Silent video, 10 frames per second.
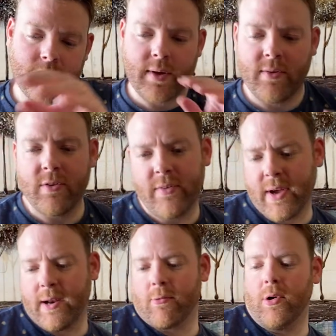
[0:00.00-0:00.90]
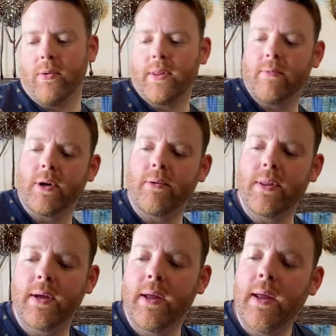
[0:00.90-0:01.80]
So just kind of roll with it, work with
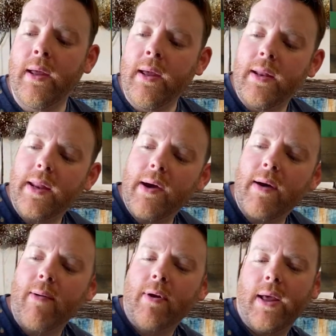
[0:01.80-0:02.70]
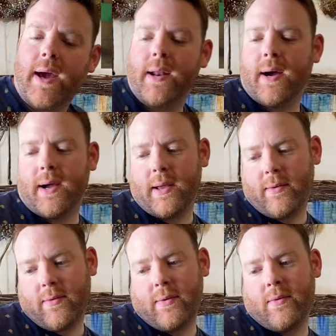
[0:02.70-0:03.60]
it. Now I wanna add
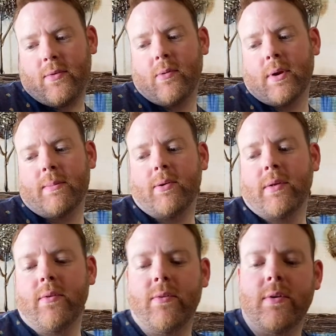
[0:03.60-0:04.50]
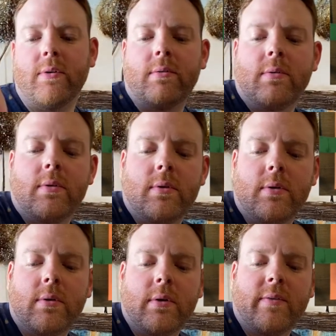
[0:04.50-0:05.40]
eyes. So what I'm going to do
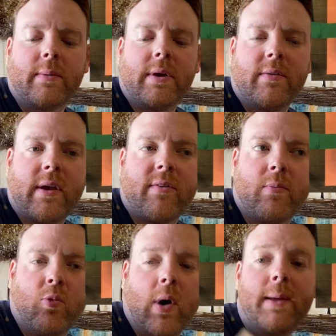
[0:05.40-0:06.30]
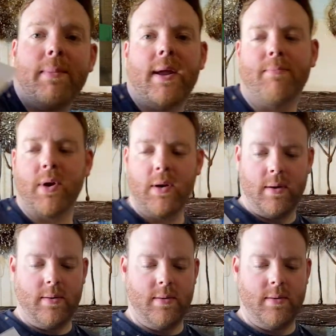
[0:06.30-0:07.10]
is I'm gonna take some white paper.